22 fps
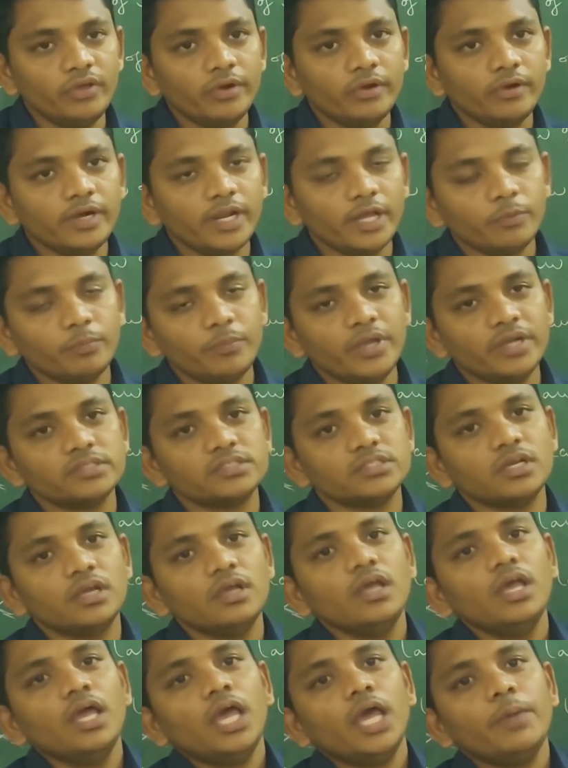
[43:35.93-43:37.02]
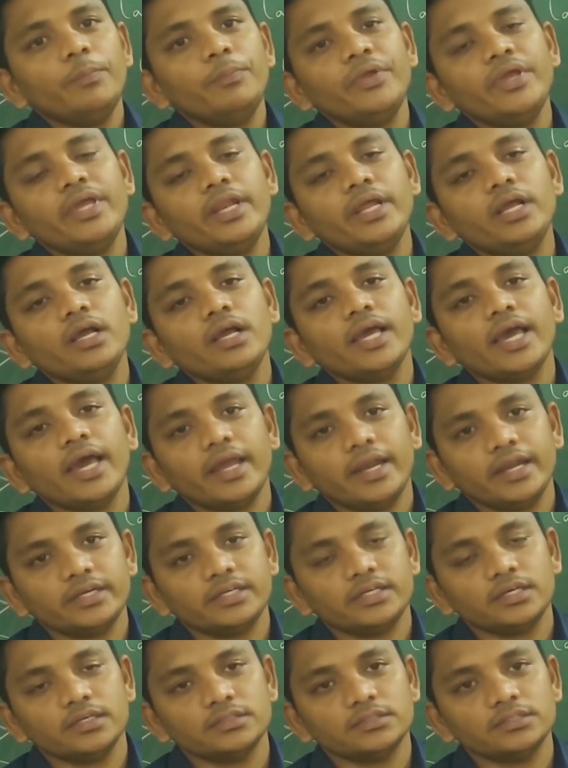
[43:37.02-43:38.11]
Phenotype means appearing
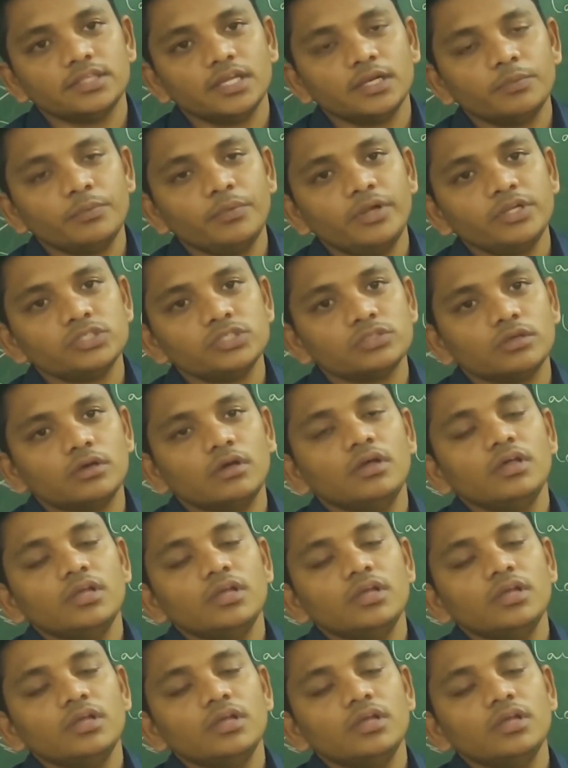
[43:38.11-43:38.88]
characters, that means